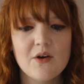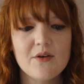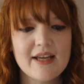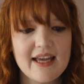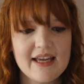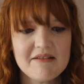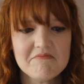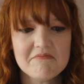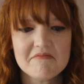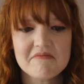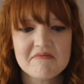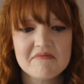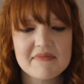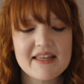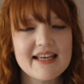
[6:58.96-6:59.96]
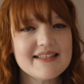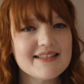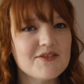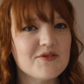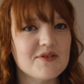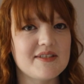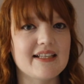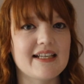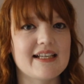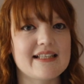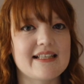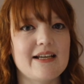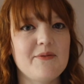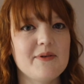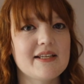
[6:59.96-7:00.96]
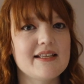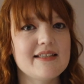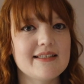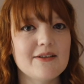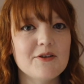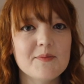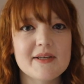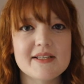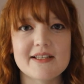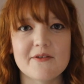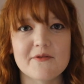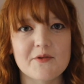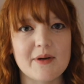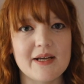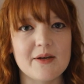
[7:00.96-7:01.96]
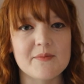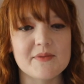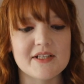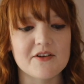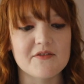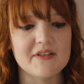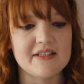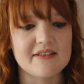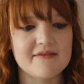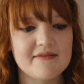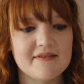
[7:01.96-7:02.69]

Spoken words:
Okay. That's interesting, because I would consider myself quite observant.